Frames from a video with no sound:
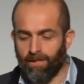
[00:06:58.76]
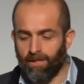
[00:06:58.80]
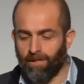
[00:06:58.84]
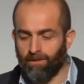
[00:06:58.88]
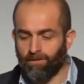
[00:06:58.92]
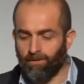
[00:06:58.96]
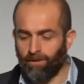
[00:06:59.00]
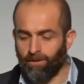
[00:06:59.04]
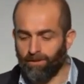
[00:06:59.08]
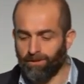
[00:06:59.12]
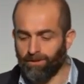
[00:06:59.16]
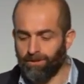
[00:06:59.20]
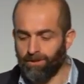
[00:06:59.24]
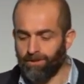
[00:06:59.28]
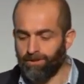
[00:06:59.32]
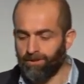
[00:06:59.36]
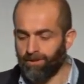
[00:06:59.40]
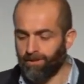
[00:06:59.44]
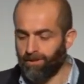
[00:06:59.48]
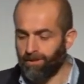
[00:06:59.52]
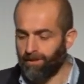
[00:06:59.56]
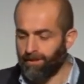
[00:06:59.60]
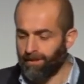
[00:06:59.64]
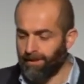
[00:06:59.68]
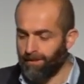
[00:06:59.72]
knowledge as you're
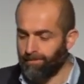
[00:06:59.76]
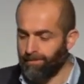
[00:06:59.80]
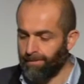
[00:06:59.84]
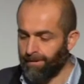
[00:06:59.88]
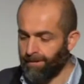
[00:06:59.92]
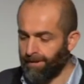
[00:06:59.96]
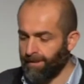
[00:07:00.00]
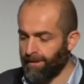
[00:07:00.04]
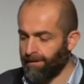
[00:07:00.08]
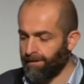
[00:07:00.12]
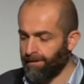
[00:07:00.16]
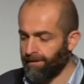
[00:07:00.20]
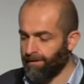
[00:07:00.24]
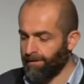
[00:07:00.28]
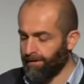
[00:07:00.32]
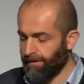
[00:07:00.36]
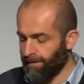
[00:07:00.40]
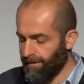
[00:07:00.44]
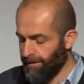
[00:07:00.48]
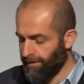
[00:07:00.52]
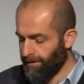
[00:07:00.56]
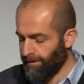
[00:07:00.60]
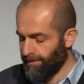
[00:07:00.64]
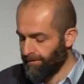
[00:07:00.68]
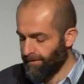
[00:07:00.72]
going up and down
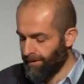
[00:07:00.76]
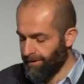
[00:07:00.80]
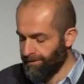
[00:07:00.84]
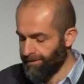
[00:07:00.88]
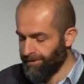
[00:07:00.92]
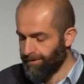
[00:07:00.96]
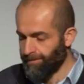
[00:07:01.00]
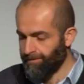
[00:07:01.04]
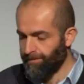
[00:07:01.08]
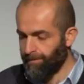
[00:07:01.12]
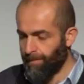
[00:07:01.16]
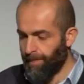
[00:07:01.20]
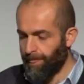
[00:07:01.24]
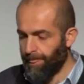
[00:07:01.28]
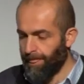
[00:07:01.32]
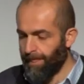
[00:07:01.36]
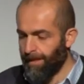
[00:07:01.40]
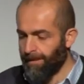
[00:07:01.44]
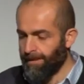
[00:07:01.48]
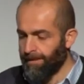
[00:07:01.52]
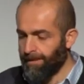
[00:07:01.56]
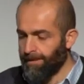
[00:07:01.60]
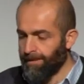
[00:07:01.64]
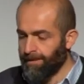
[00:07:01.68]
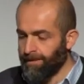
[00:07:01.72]
the rows.
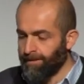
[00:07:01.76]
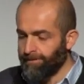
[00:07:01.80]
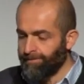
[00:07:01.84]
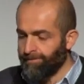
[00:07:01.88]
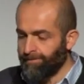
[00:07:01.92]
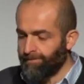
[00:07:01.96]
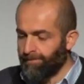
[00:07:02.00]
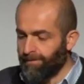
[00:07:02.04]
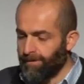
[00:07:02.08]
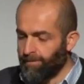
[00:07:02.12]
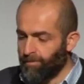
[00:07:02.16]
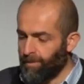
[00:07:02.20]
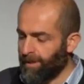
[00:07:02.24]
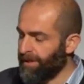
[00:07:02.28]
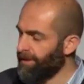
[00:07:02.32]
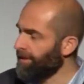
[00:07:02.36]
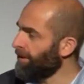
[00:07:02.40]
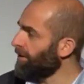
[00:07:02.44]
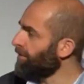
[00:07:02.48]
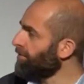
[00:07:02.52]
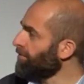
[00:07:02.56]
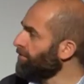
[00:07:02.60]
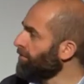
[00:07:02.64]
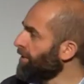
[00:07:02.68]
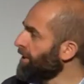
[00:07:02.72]
One of
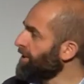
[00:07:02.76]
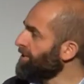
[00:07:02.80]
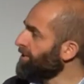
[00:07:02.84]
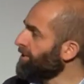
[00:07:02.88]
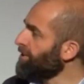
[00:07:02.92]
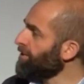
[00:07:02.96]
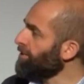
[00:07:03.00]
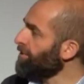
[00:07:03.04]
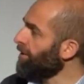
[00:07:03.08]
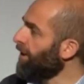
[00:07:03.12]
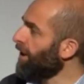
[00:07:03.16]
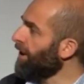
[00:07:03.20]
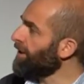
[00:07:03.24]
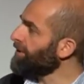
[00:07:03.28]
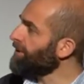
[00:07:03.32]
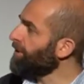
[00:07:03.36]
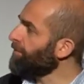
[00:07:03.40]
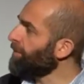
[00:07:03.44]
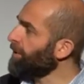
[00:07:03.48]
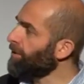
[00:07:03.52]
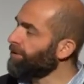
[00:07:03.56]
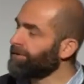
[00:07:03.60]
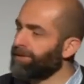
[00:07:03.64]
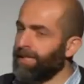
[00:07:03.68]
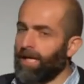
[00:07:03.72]
the recent trials that
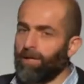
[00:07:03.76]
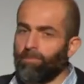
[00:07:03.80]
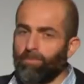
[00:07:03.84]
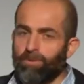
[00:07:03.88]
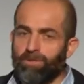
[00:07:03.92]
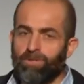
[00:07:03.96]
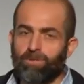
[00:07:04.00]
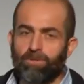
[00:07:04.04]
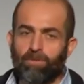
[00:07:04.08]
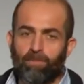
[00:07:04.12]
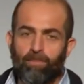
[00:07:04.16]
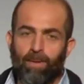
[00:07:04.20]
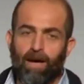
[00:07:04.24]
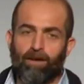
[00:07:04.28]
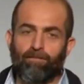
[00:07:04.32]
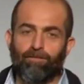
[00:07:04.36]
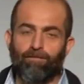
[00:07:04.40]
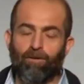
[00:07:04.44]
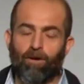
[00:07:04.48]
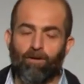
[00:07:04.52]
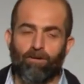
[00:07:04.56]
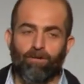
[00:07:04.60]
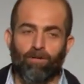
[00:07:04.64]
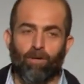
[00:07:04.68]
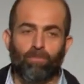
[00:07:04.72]
we looked at was about foreign